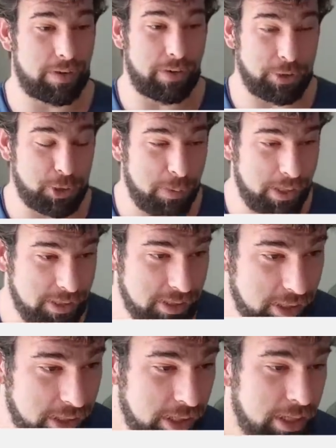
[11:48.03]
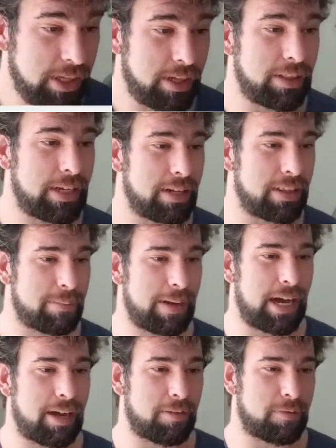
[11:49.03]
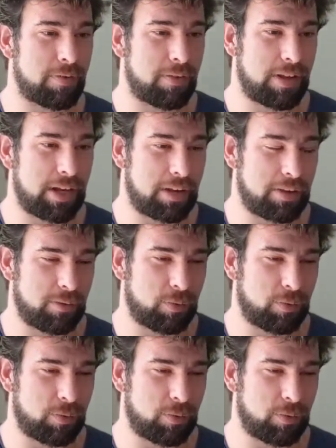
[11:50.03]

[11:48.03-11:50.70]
very spicy. A lot of them have, like,